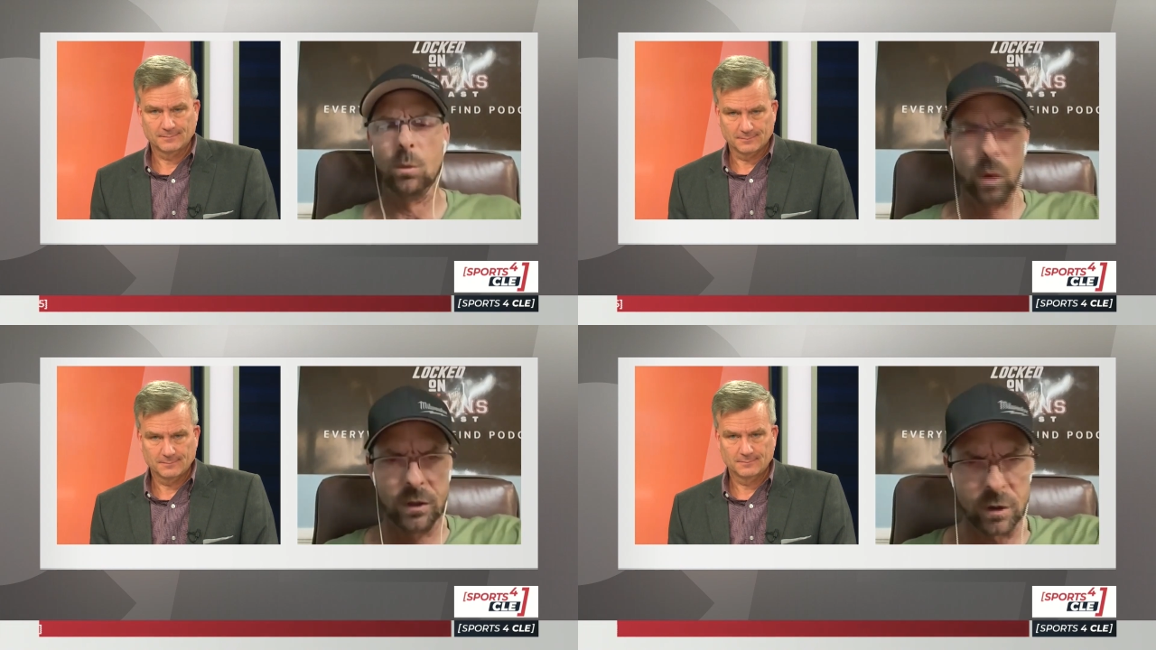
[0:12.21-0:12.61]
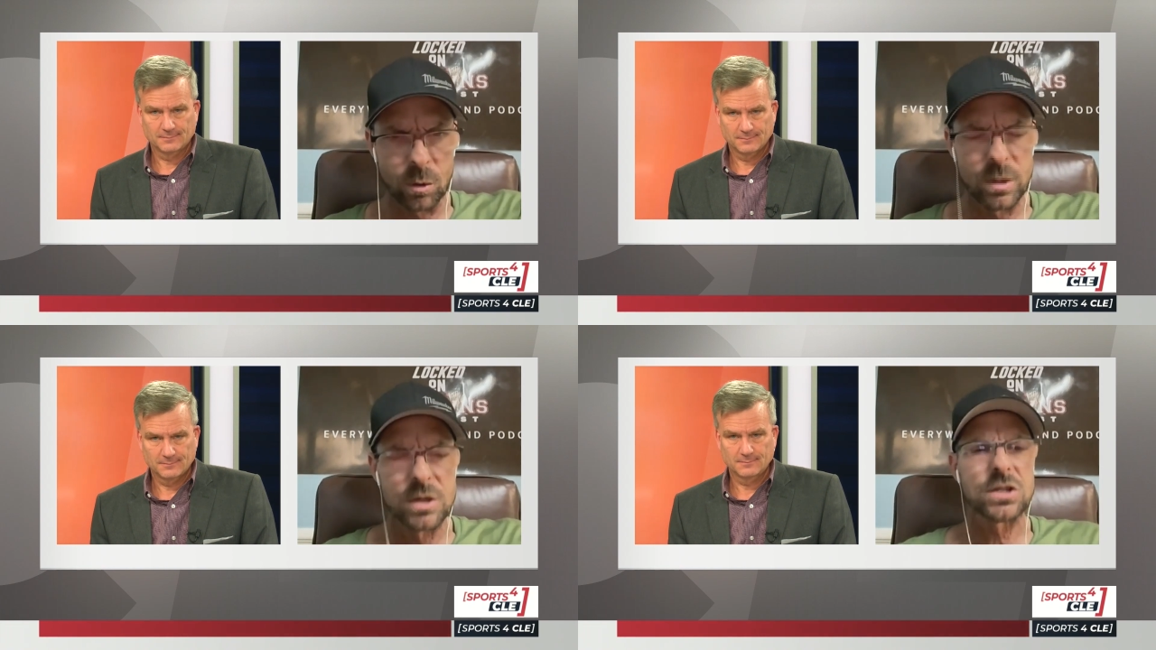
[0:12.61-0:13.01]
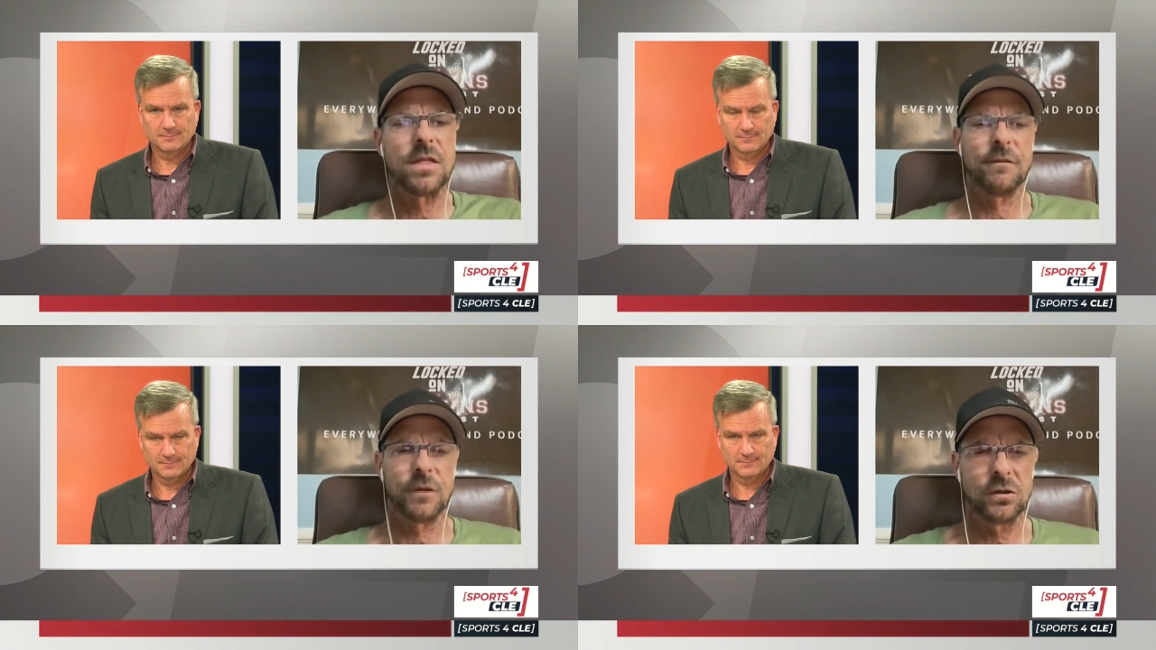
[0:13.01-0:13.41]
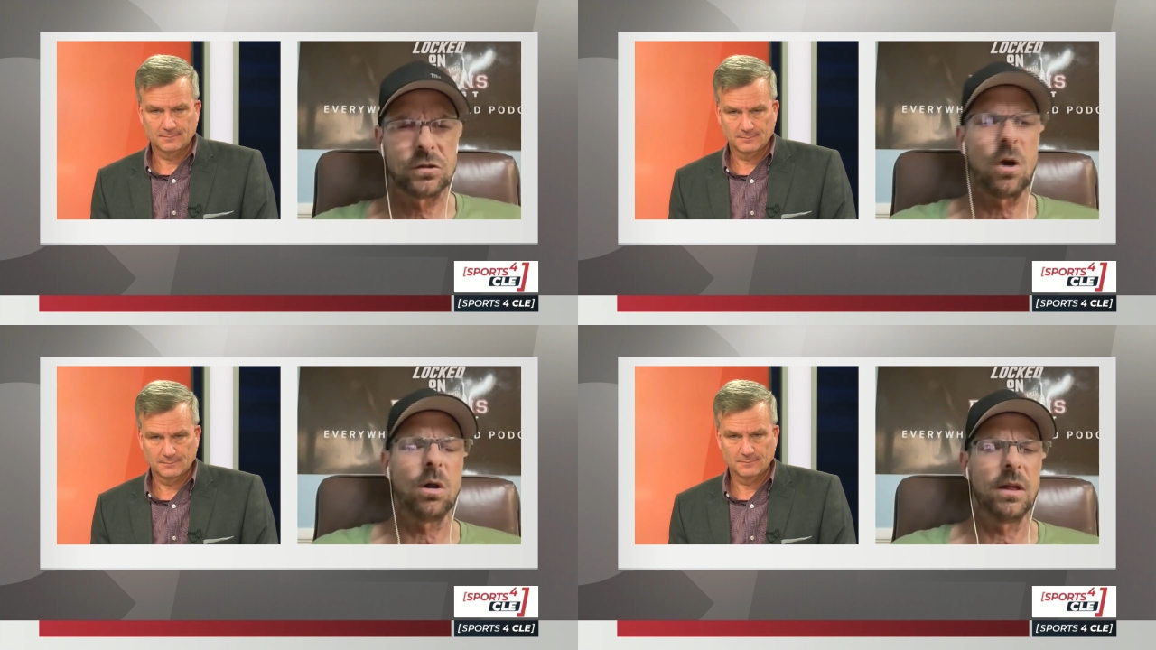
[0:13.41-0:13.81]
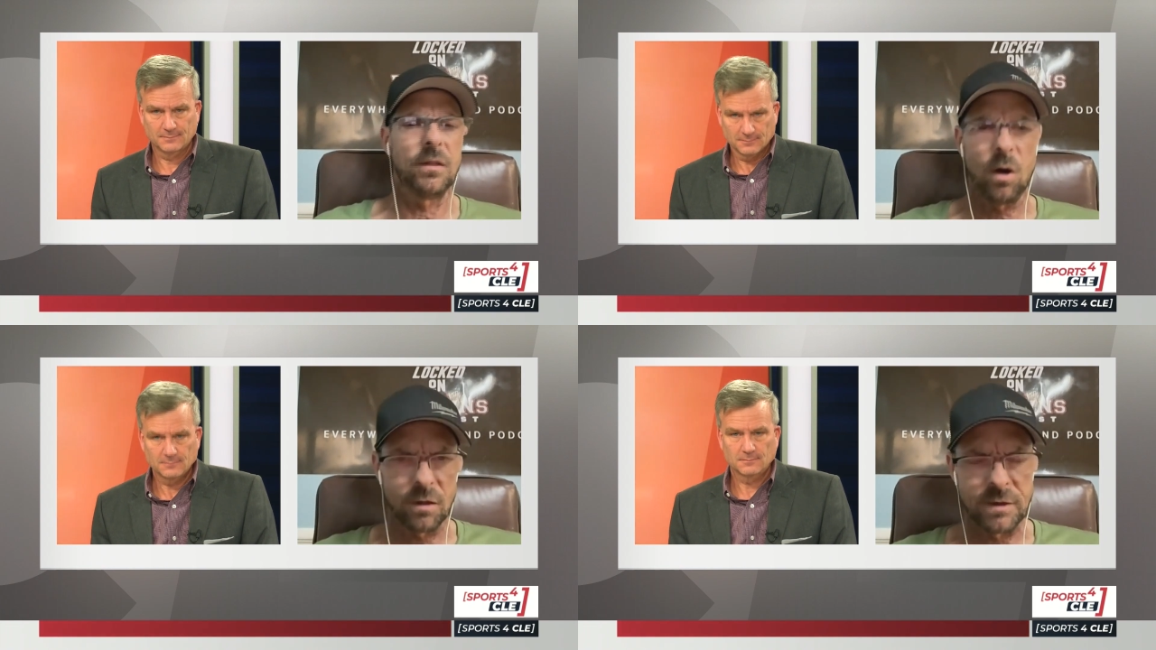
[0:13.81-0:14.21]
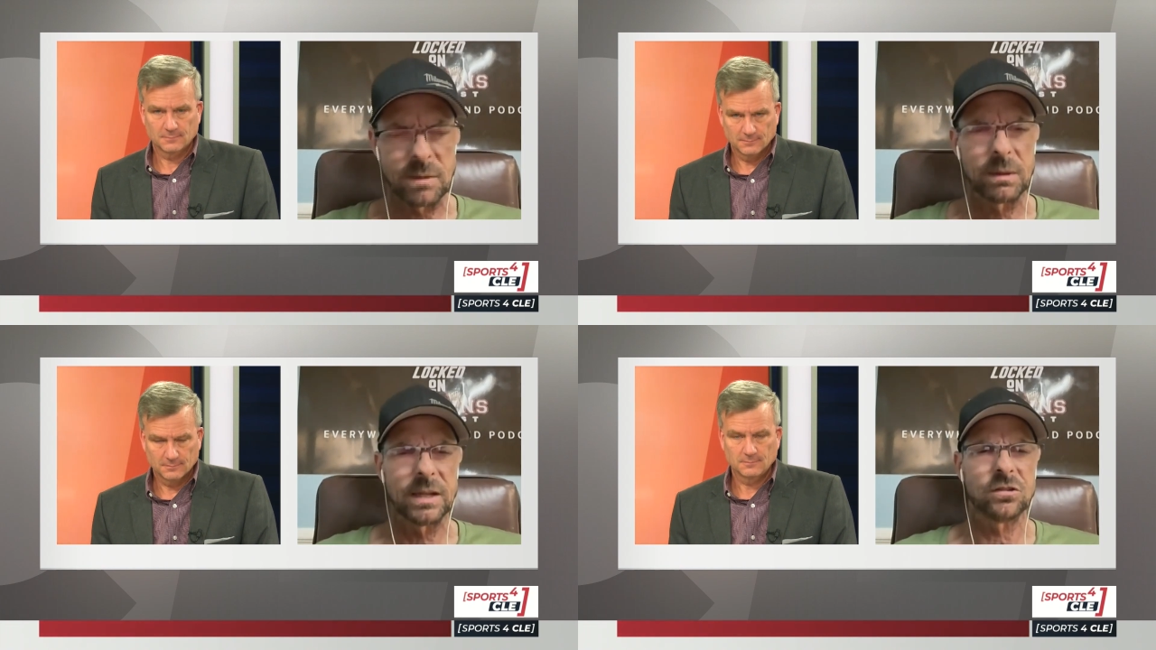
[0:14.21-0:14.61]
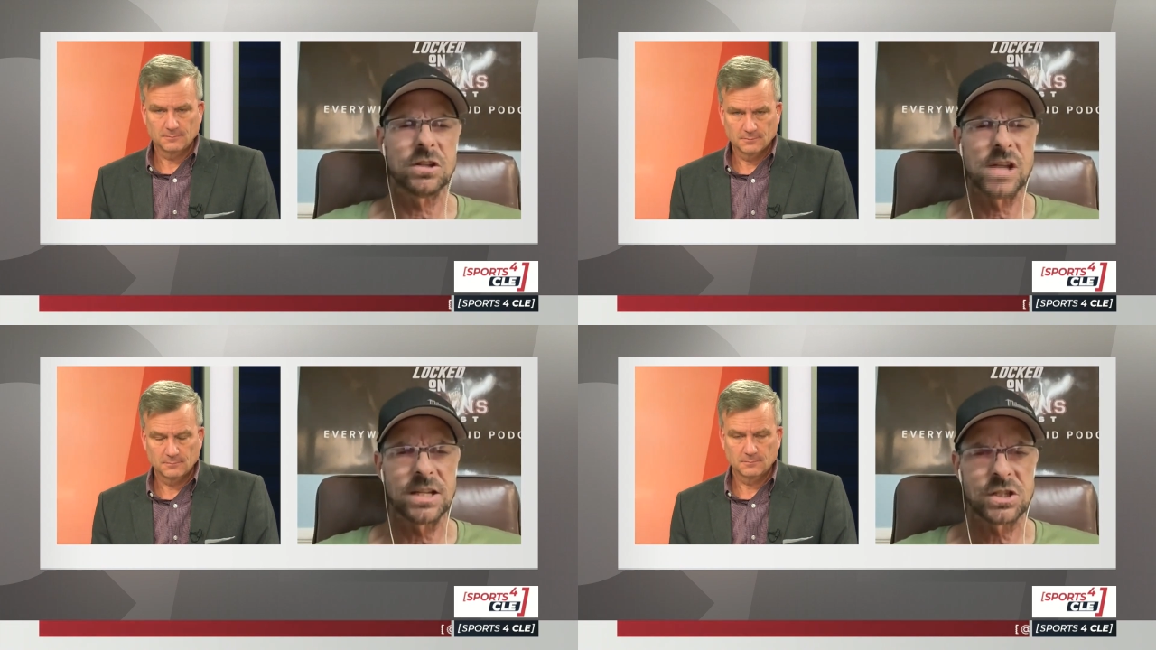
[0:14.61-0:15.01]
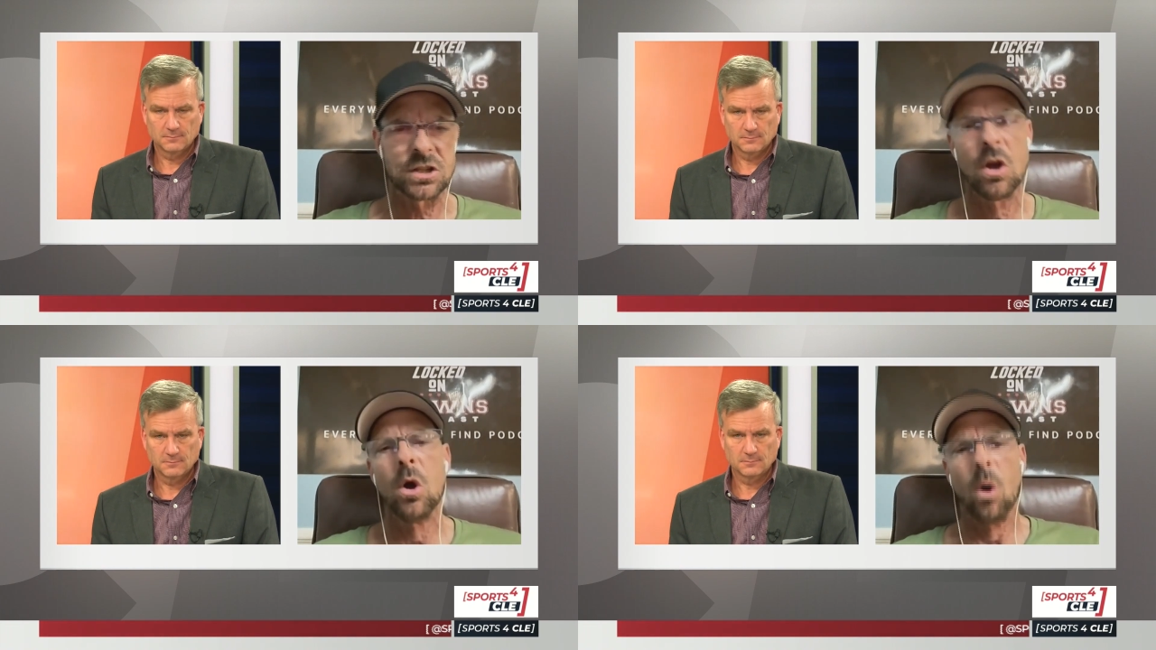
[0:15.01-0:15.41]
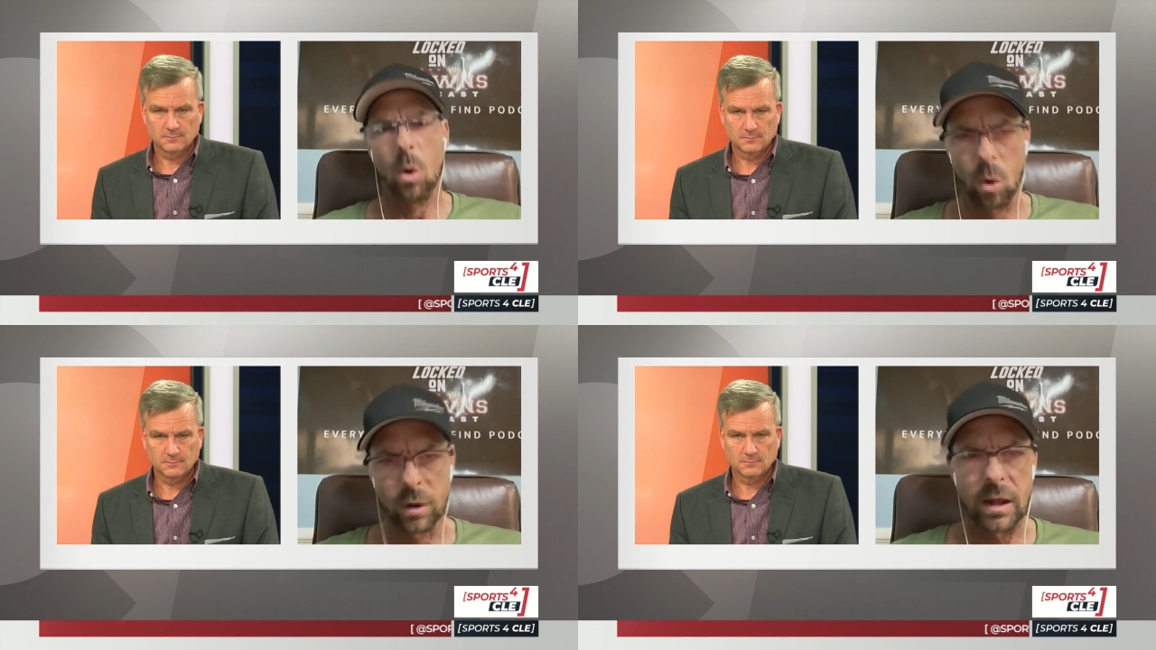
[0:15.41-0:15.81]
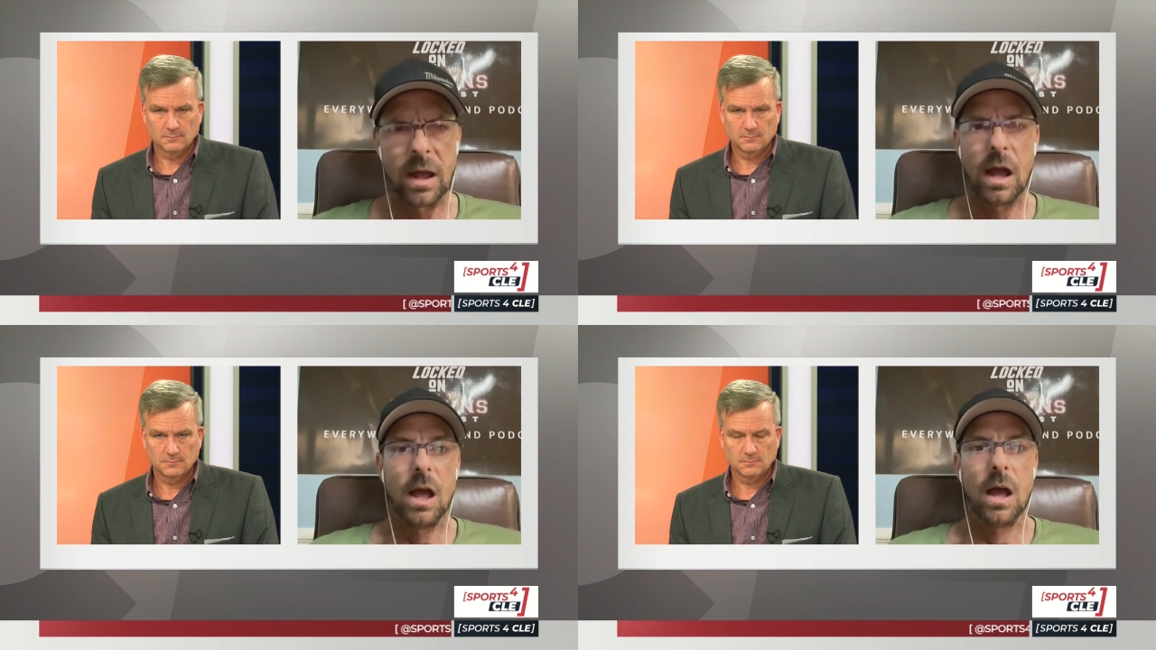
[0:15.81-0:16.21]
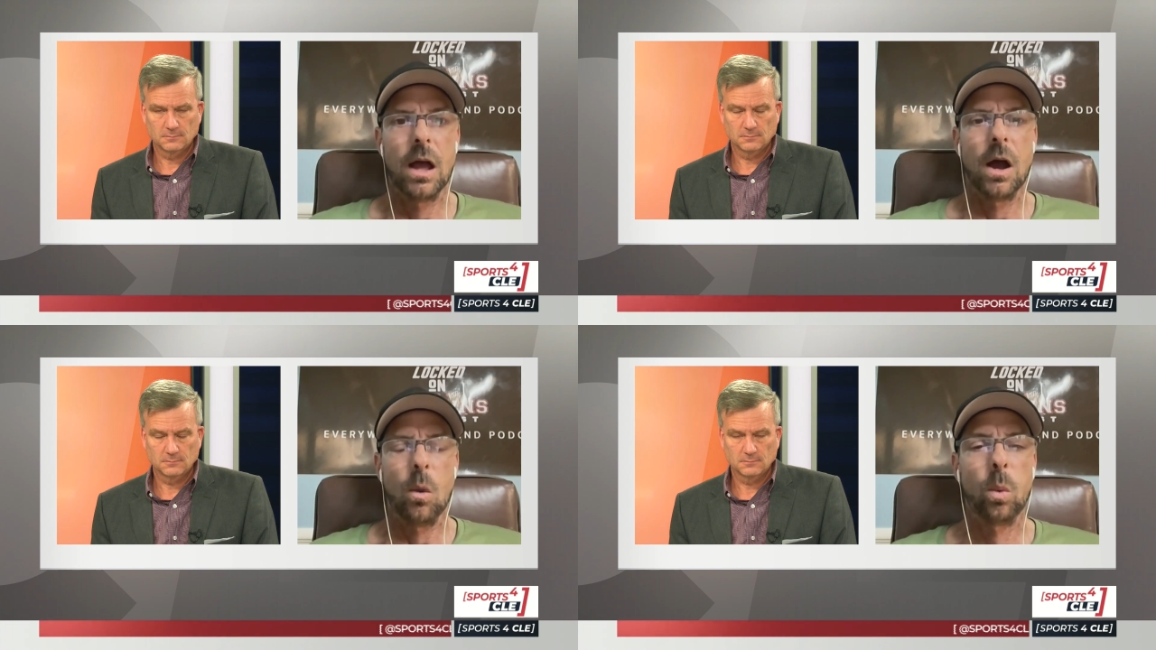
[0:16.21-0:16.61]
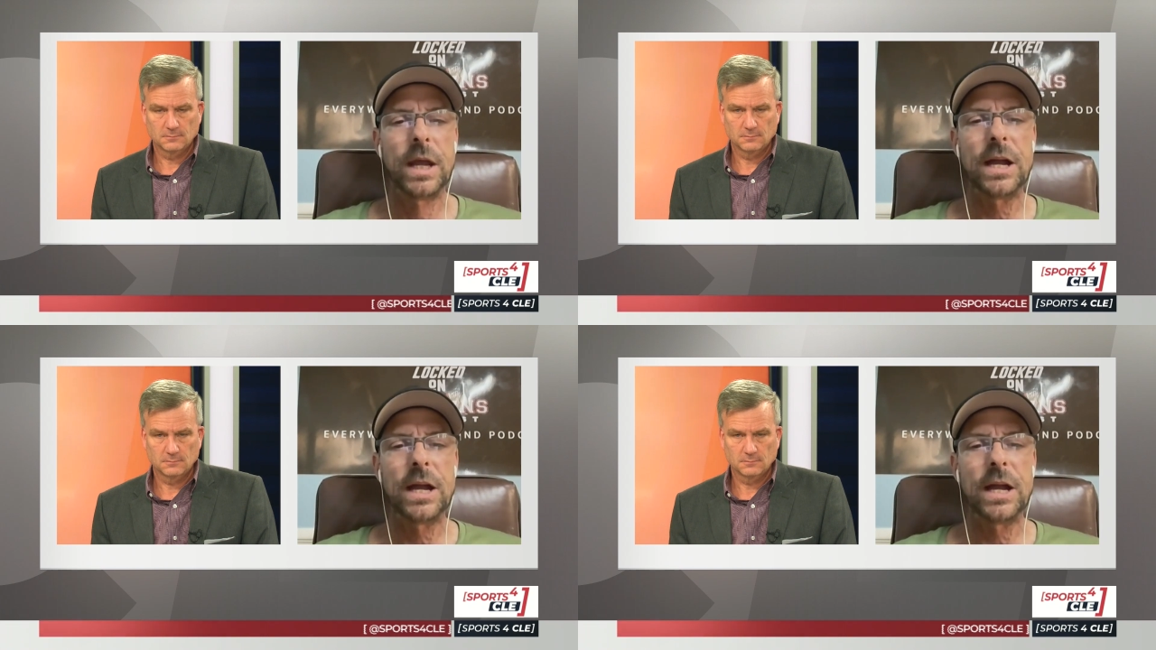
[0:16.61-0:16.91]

Speaker 1: whether it was the first the Hall of Fame game against the Jets or we